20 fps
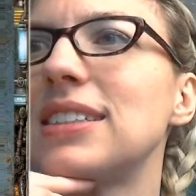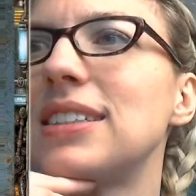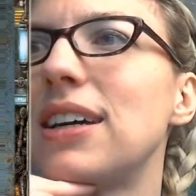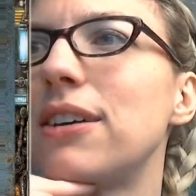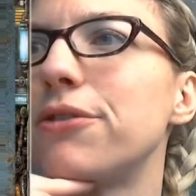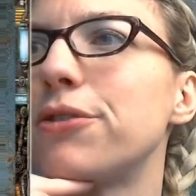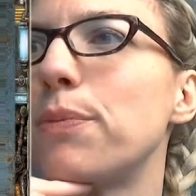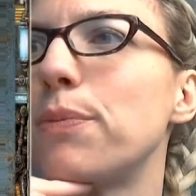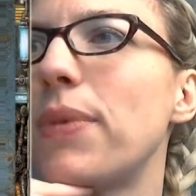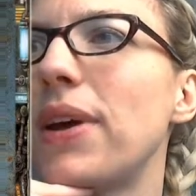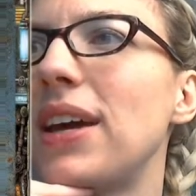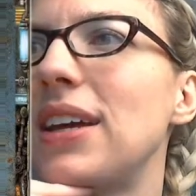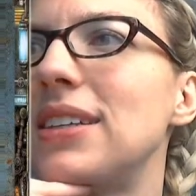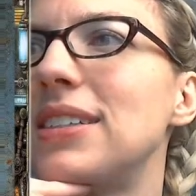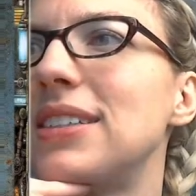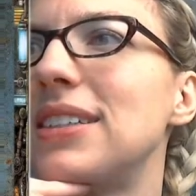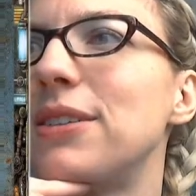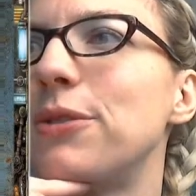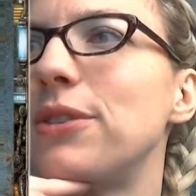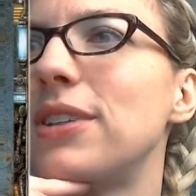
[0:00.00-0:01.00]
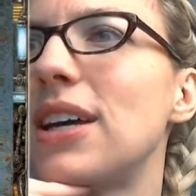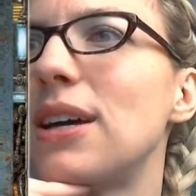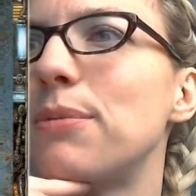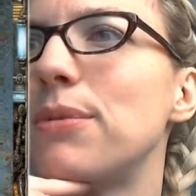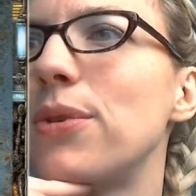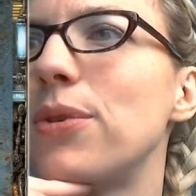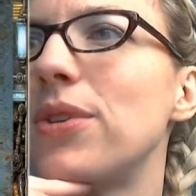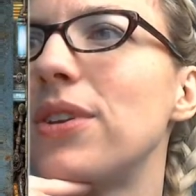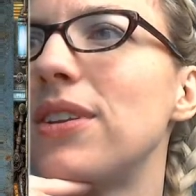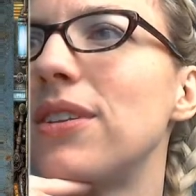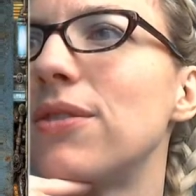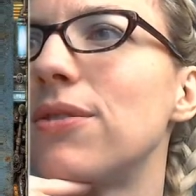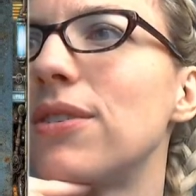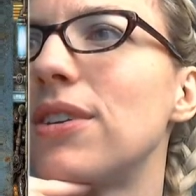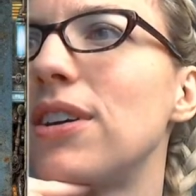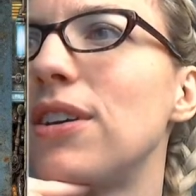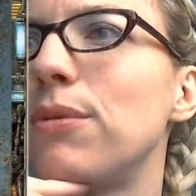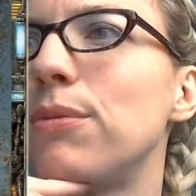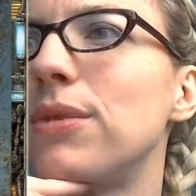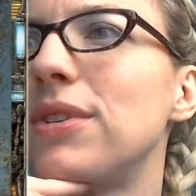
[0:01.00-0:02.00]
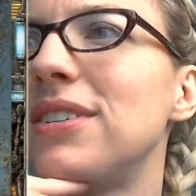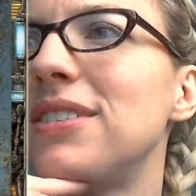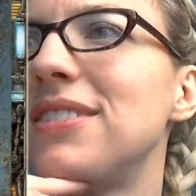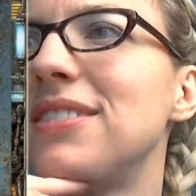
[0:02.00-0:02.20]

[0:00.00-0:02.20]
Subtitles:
out for painting, would that be within the realm